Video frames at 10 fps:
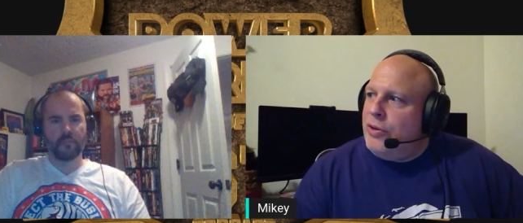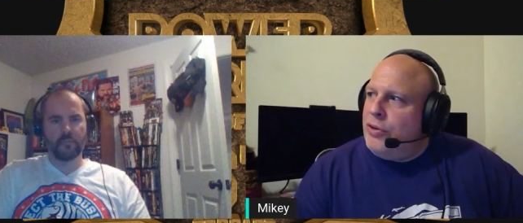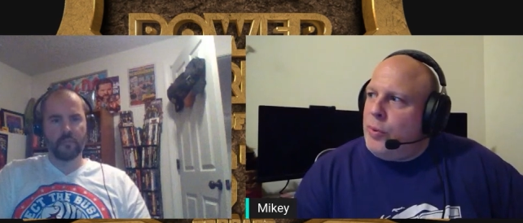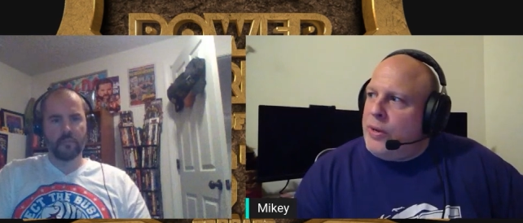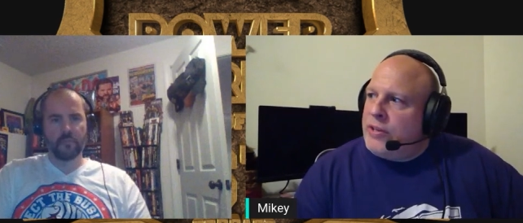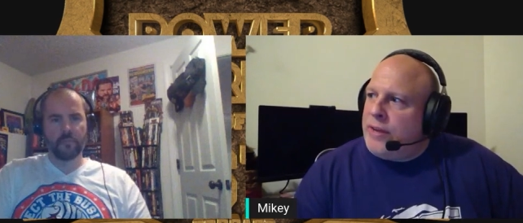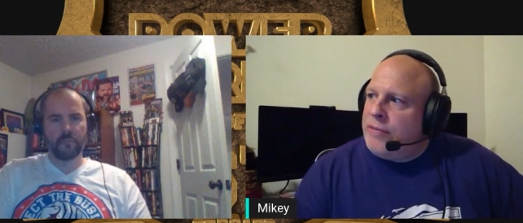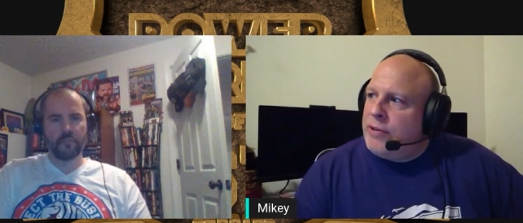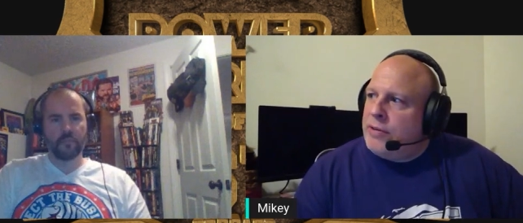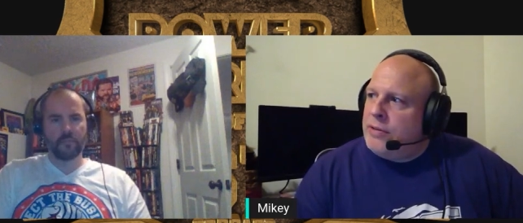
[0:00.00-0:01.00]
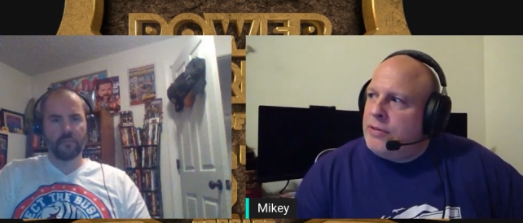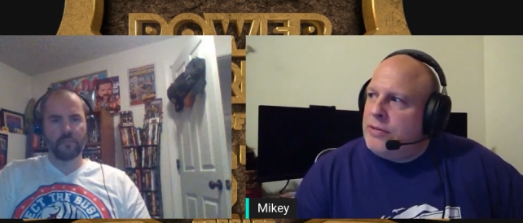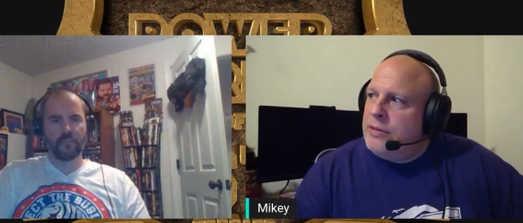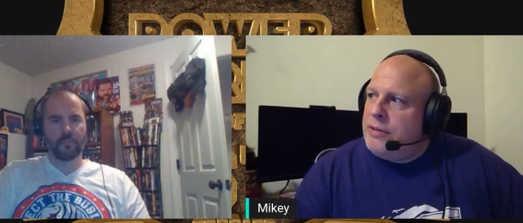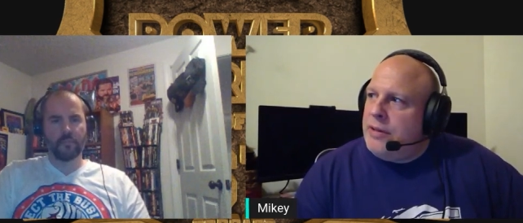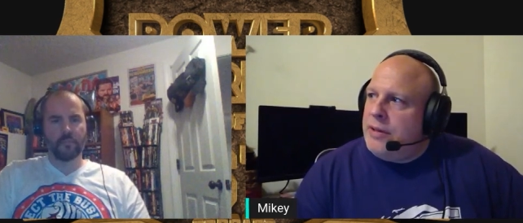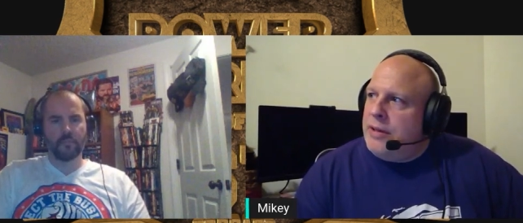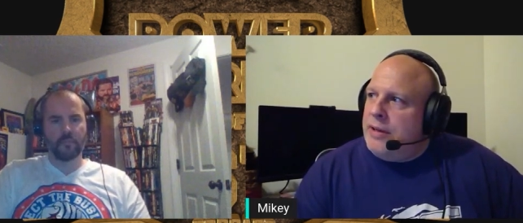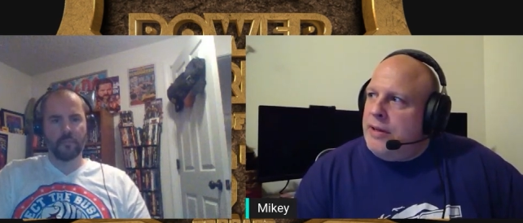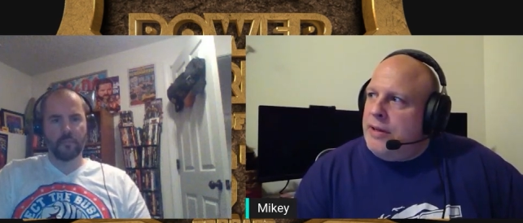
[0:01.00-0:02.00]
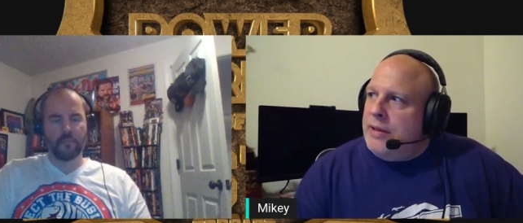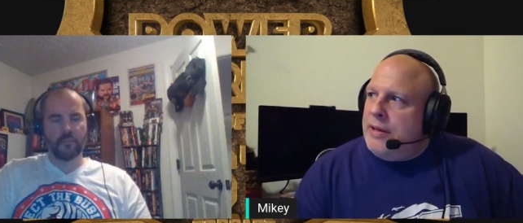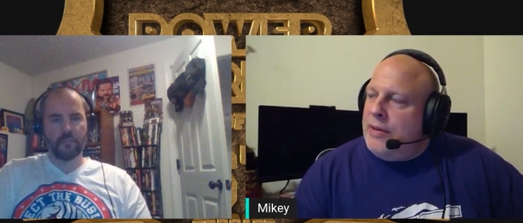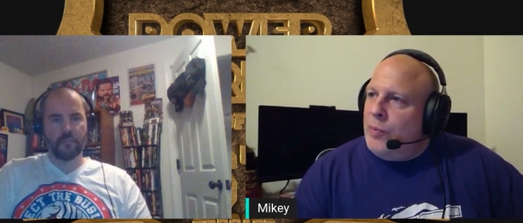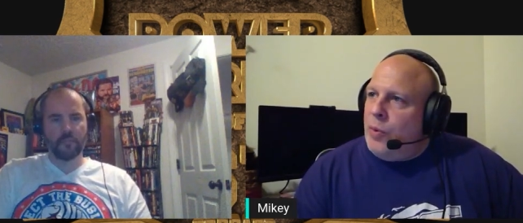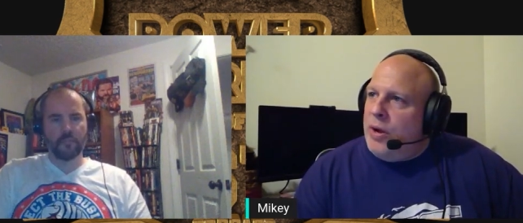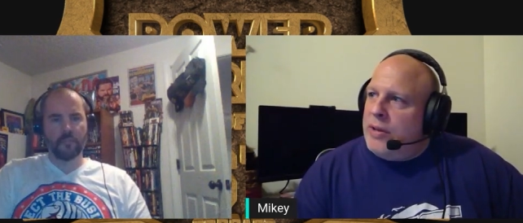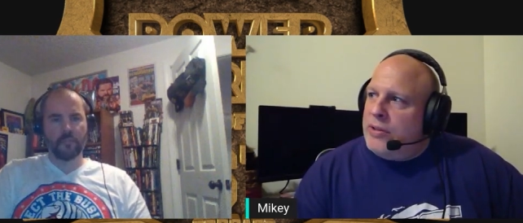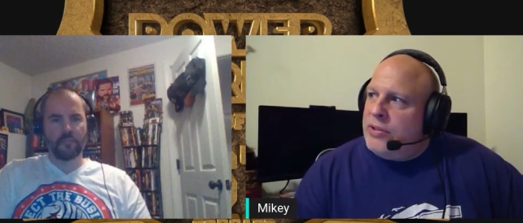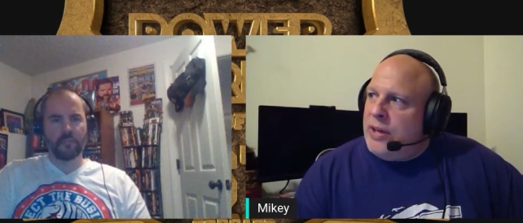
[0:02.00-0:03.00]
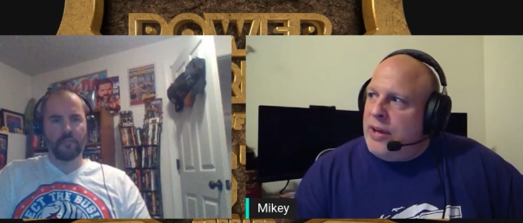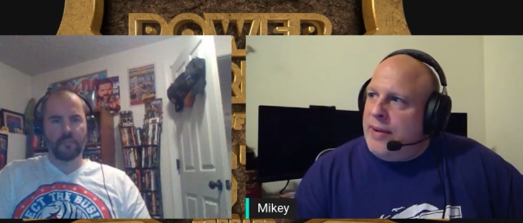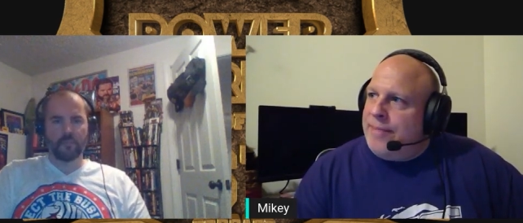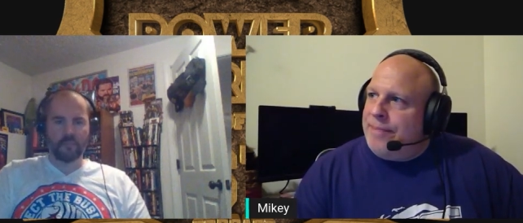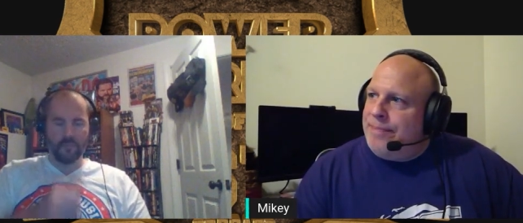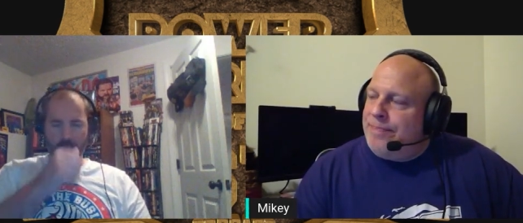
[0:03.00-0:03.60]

Speaker 1: Two weeks after. It was um,